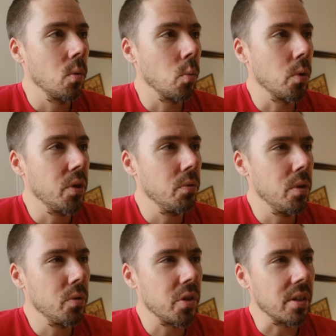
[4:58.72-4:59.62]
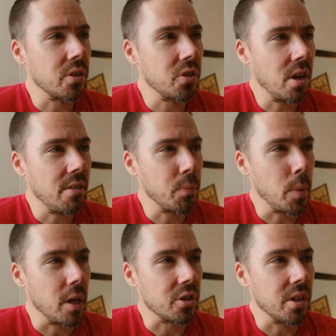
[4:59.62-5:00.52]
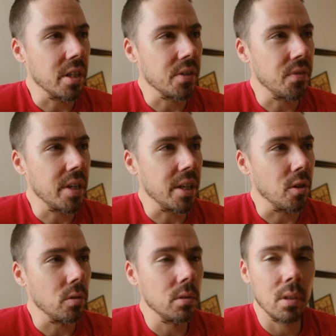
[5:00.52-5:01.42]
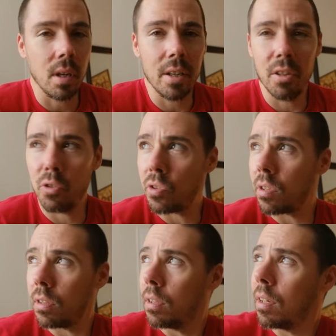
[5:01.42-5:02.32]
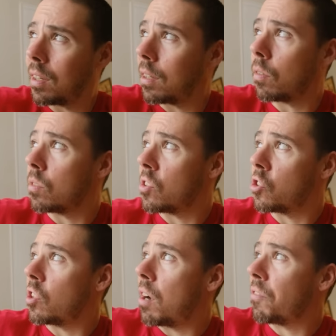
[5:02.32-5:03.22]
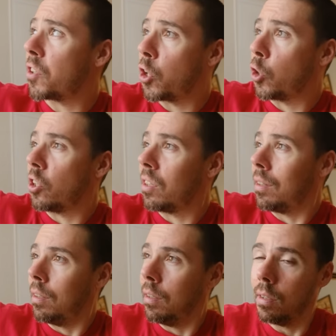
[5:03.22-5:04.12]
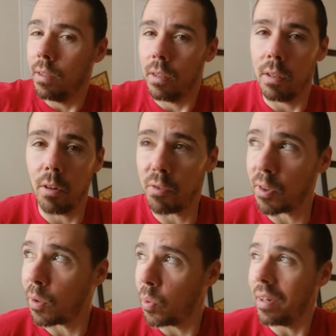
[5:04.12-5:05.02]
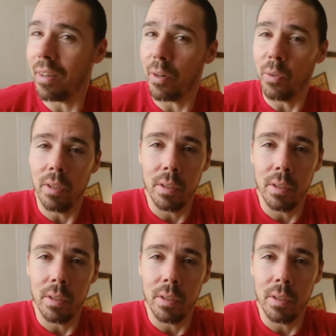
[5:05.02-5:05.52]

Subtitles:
were you using a softbox in this video? I use a soft curtain over a window.